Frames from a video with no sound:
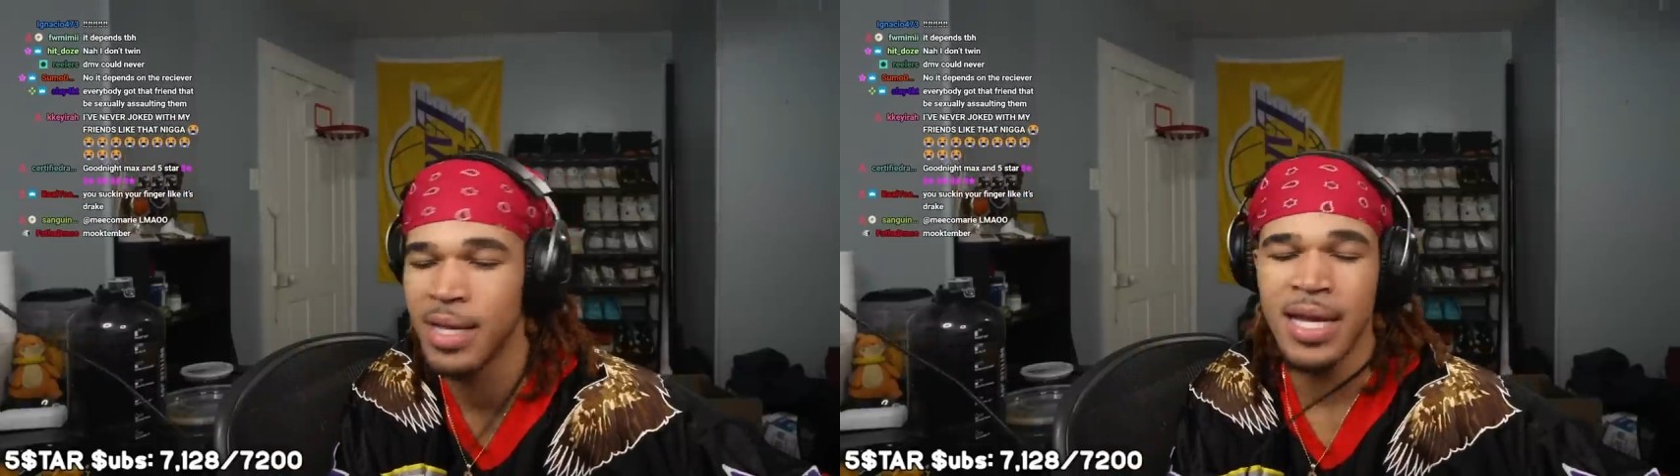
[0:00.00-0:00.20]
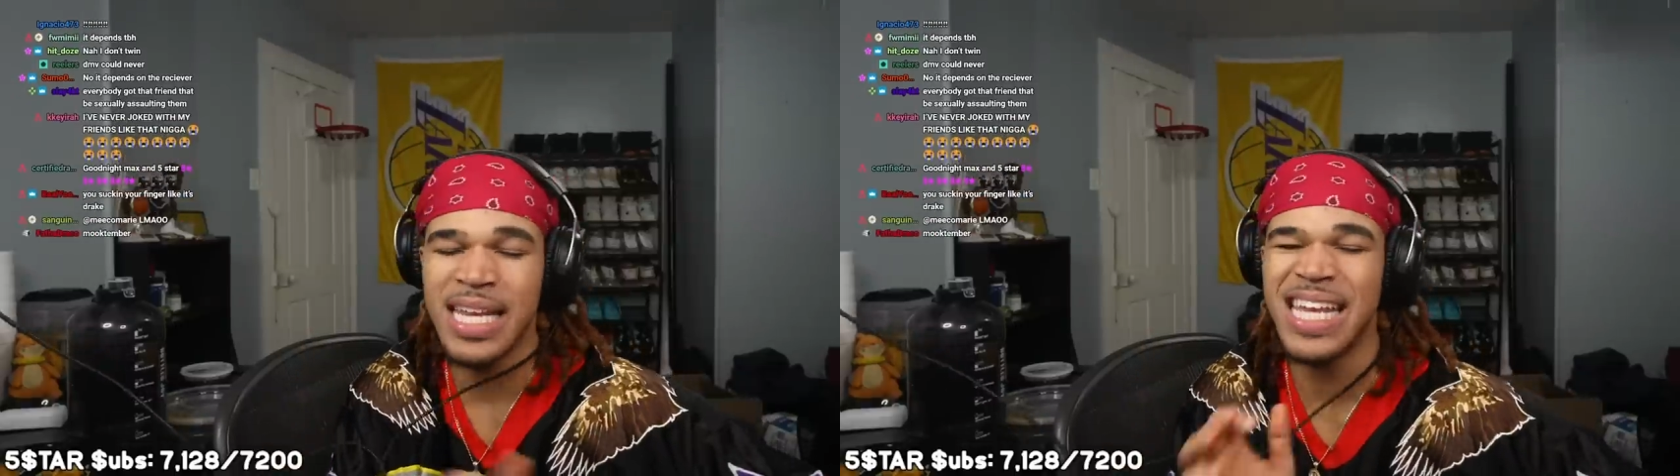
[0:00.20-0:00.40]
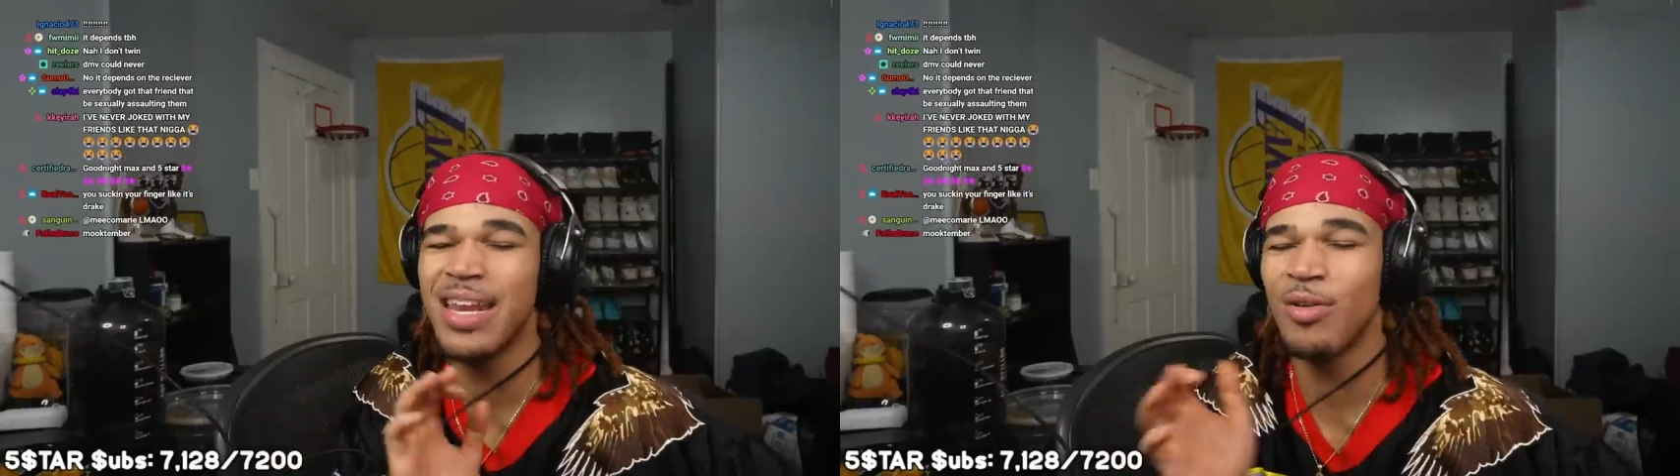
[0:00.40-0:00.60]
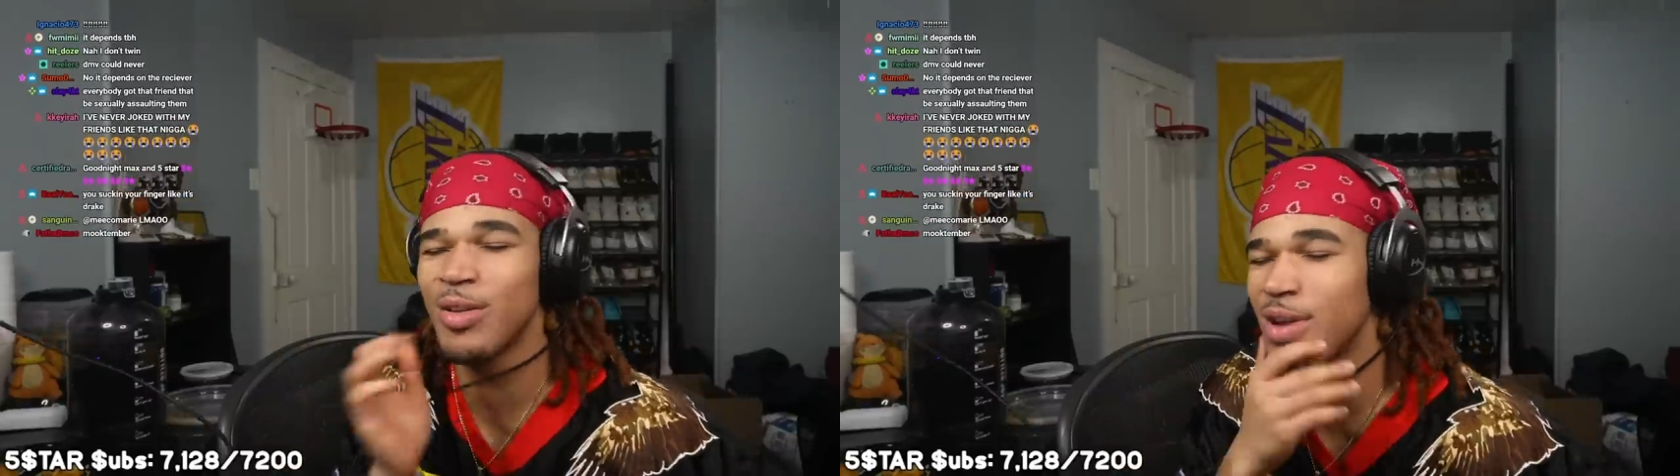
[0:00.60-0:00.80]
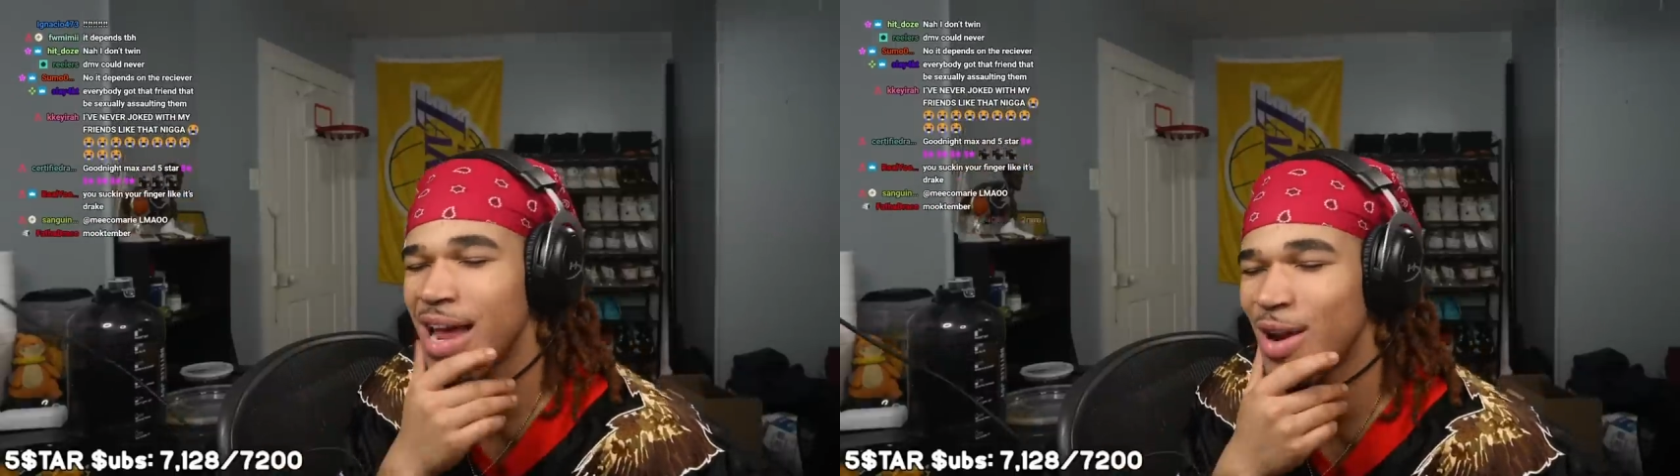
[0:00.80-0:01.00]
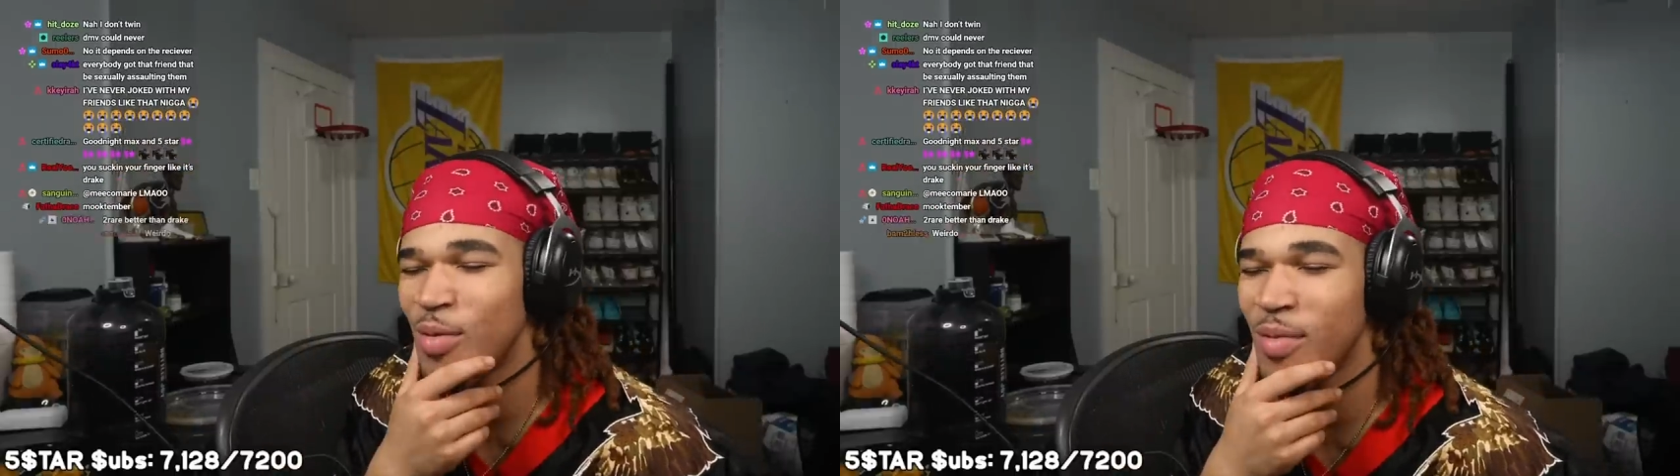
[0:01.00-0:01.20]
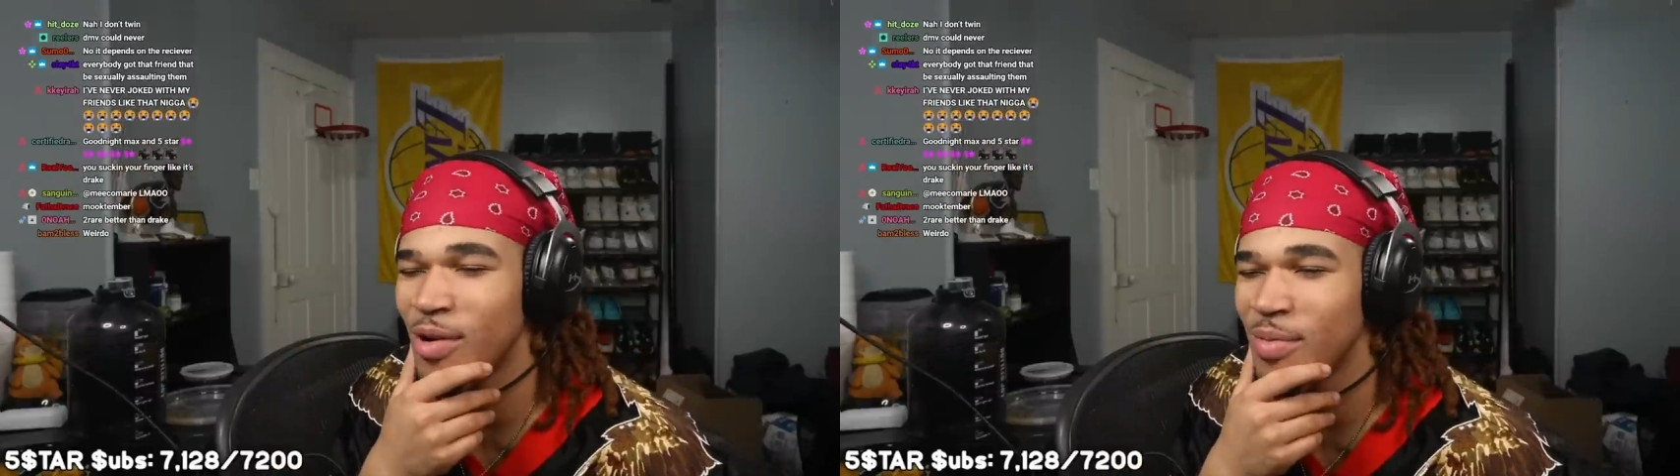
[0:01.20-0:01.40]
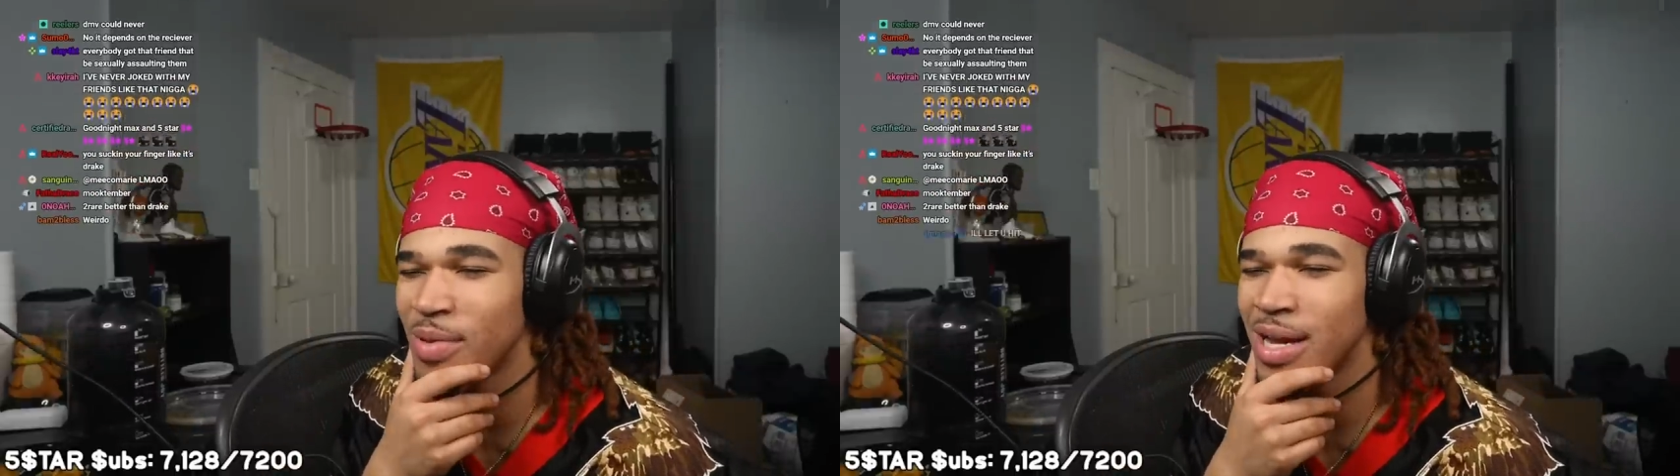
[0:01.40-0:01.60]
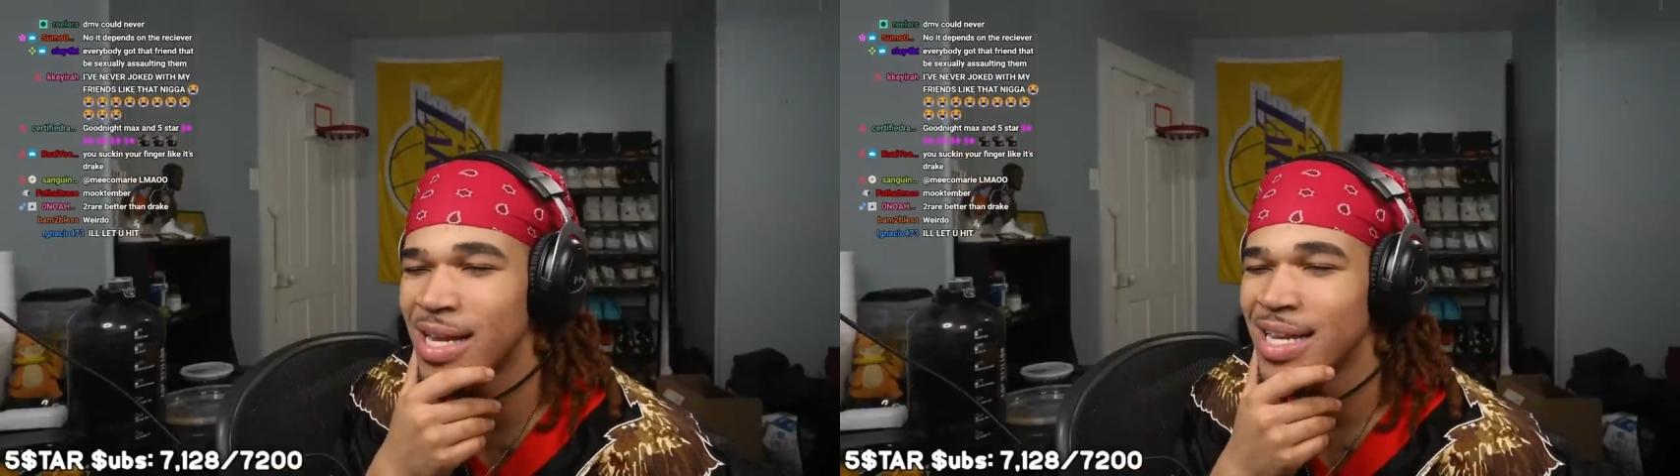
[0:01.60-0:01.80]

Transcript: He don't do that no more, but